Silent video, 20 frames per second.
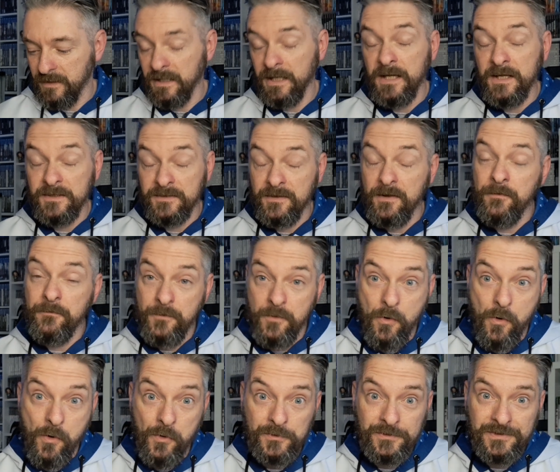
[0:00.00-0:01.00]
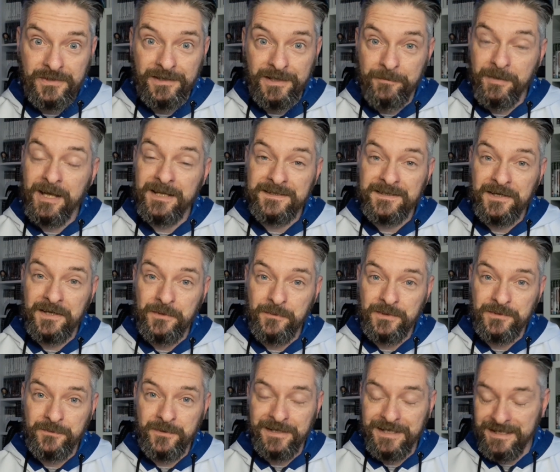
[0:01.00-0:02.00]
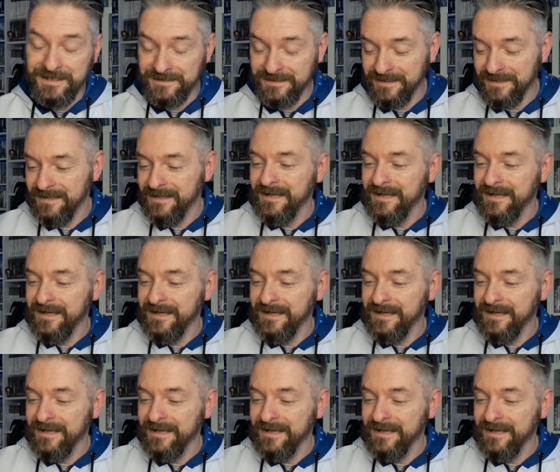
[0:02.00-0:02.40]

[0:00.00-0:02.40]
It is, of course, I better tell you which one it is,